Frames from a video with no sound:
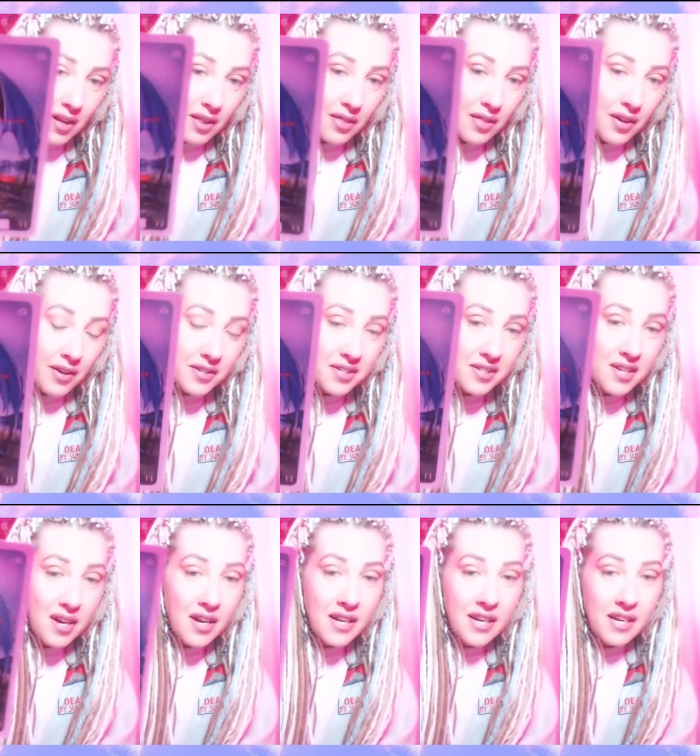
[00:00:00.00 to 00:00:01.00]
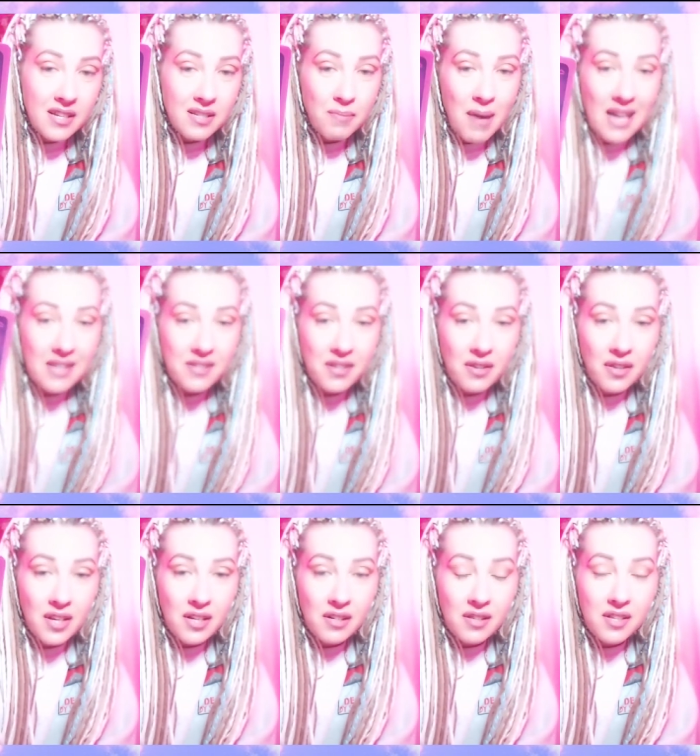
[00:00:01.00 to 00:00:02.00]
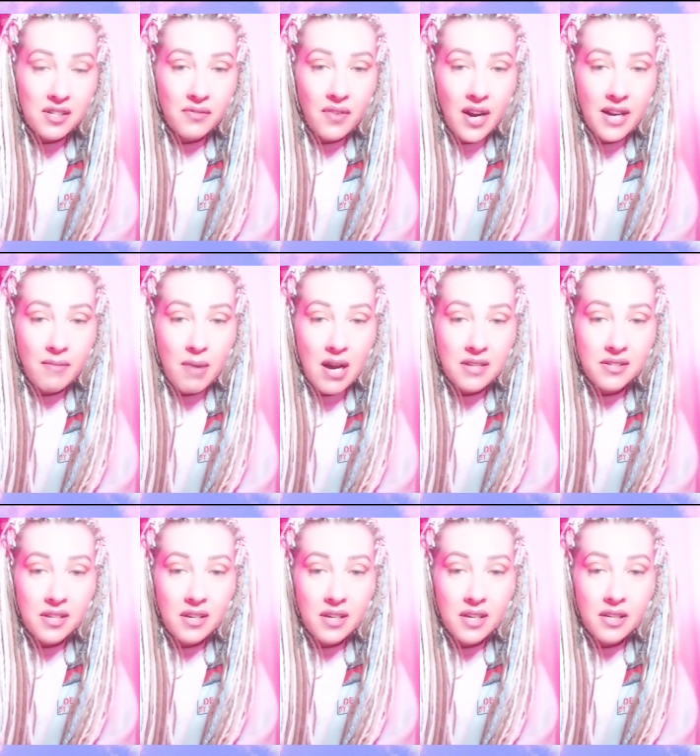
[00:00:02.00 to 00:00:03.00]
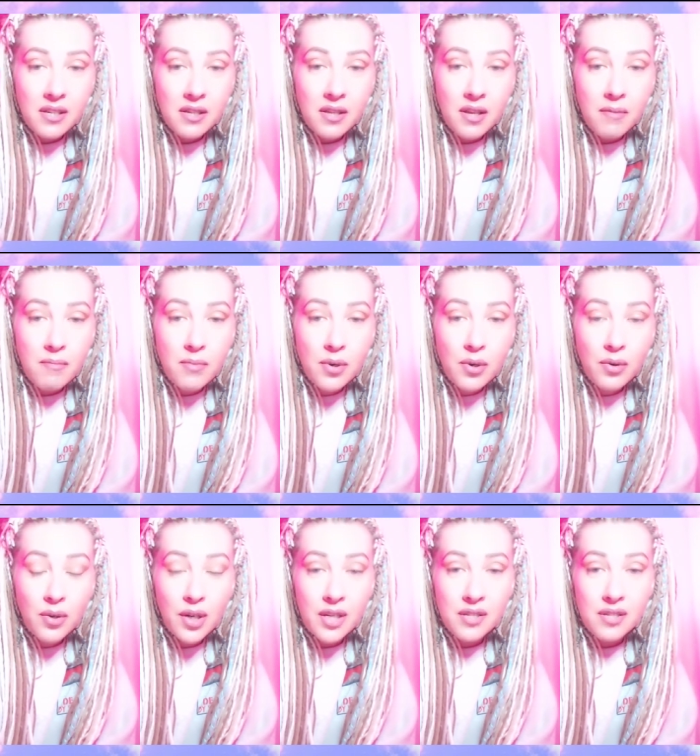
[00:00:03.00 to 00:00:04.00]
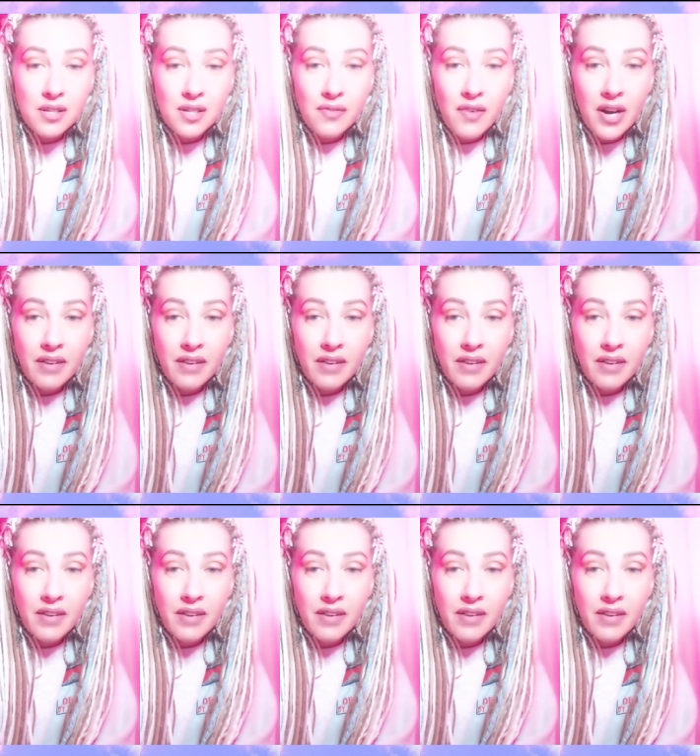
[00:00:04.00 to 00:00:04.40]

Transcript: The sun is masculine, the divine masculine. The moon is the divine